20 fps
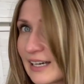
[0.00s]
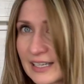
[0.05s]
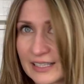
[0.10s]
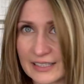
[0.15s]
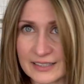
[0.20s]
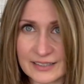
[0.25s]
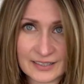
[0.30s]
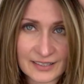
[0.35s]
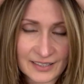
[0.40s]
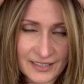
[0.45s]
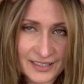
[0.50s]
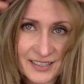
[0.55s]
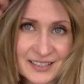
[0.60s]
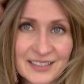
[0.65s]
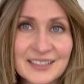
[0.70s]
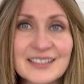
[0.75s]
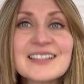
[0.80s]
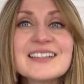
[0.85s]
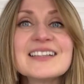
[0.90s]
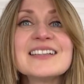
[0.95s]
I've added
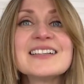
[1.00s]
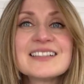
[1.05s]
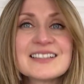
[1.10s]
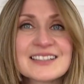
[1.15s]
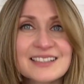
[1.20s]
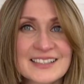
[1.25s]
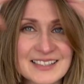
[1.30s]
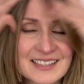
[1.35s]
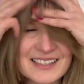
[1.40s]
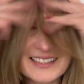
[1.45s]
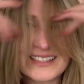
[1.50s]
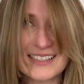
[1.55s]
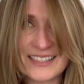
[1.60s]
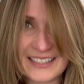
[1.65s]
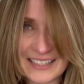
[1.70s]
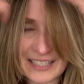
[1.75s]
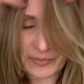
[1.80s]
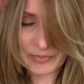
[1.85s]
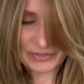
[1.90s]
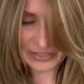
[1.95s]
some
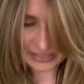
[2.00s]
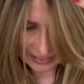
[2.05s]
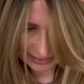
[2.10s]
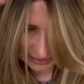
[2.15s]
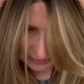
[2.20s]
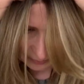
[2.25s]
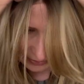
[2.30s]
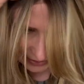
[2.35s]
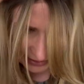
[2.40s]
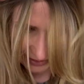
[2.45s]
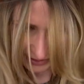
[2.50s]
side bangs.